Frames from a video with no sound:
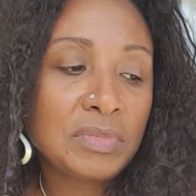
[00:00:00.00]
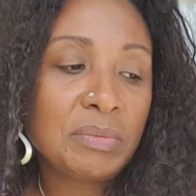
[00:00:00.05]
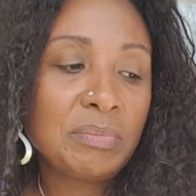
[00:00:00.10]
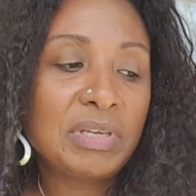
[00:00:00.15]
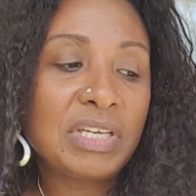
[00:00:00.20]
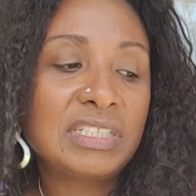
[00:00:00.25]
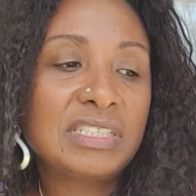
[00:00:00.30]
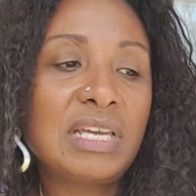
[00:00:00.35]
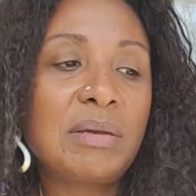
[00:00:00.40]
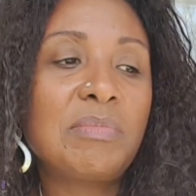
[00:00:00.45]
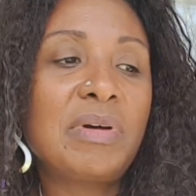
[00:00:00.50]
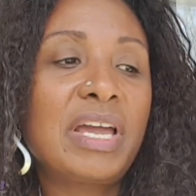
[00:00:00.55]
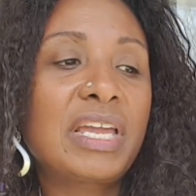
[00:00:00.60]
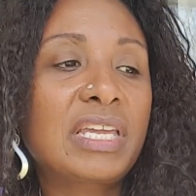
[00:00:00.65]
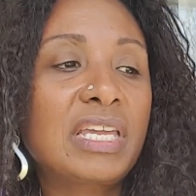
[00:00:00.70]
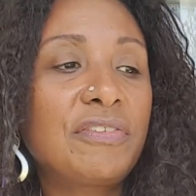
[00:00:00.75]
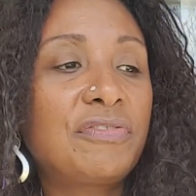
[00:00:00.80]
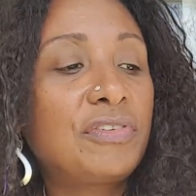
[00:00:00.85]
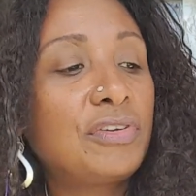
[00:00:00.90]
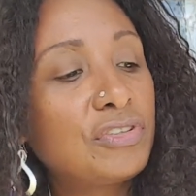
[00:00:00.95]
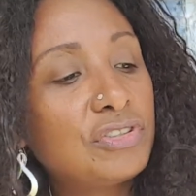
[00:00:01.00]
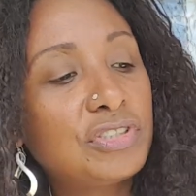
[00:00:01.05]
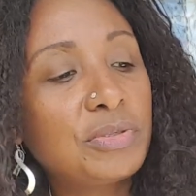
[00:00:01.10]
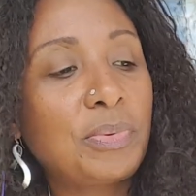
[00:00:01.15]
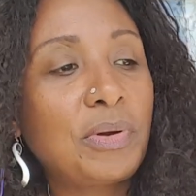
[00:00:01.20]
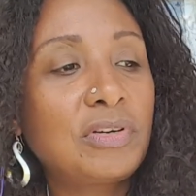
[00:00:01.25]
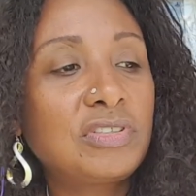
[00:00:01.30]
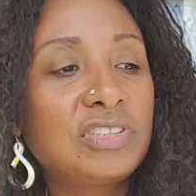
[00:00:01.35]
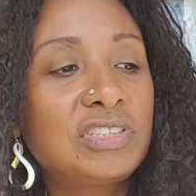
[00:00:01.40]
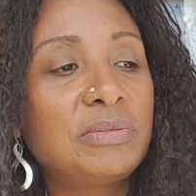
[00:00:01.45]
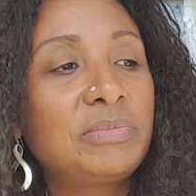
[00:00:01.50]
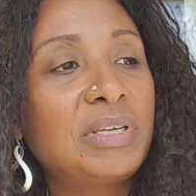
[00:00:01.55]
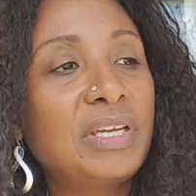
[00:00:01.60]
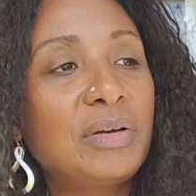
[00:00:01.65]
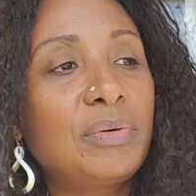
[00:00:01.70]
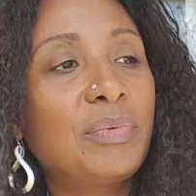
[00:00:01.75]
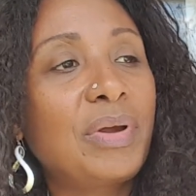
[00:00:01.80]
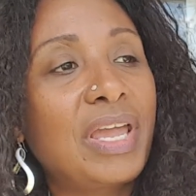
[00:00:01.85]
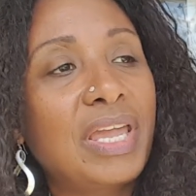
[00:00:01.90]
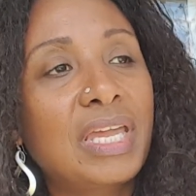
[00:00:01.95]
Because I'm like, if you're supposed to be
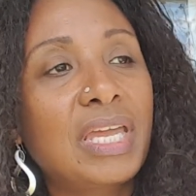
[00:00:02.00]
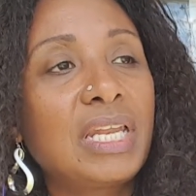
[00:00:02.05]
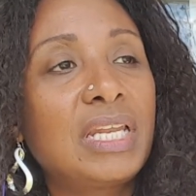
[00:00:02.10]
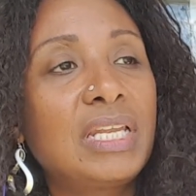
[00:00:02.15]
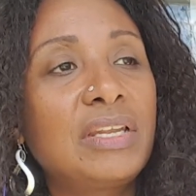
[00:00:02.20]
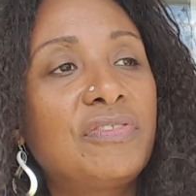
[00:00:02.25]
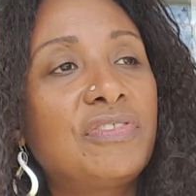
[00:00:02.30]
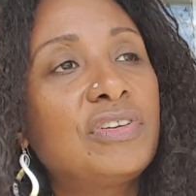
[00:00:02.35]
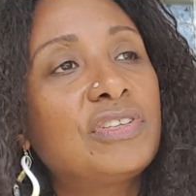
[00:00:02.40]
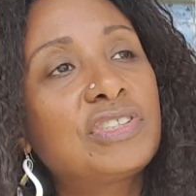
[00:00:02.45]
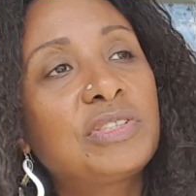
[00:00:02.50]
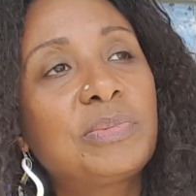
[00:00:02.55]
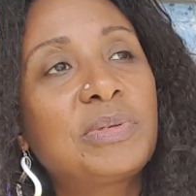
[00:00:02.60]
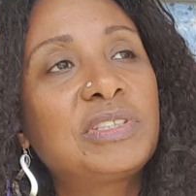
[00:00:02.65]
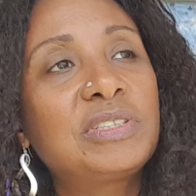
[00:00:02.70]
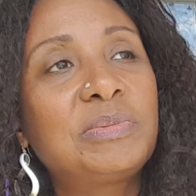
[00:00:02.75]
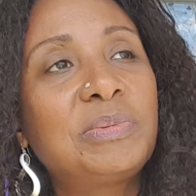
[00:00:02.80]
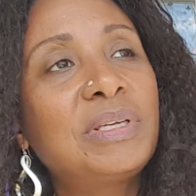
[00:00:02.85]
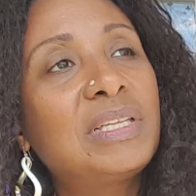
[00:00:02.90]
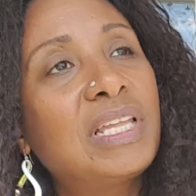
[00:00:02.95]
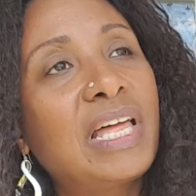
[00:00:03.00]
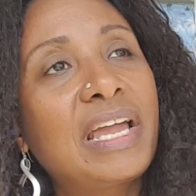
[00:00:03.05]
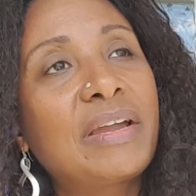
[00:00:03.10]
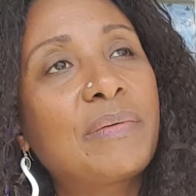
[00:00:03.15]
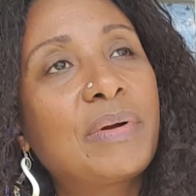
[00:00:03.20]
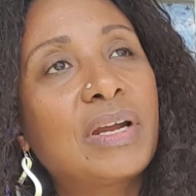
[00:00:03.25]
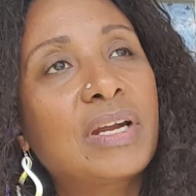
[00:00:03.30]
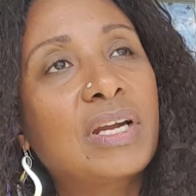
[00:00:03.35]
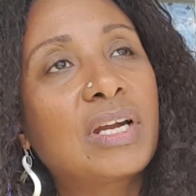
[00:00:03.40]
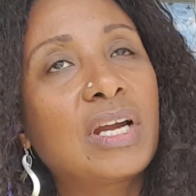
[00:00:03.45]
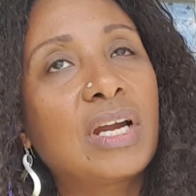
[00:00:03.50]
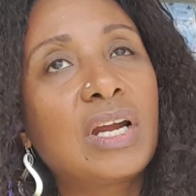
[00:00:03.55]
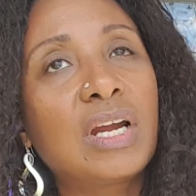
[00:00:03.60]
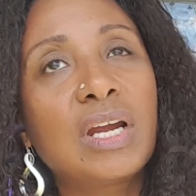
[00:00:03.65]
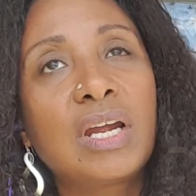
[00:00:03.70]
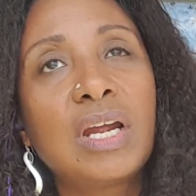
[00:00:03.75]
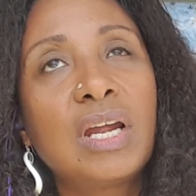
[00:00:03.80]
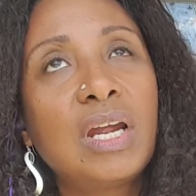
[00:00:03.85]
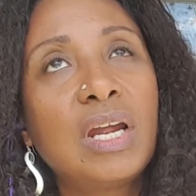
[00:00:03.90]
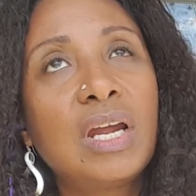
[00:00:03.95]
awakened, if you're supposed to be a light worker,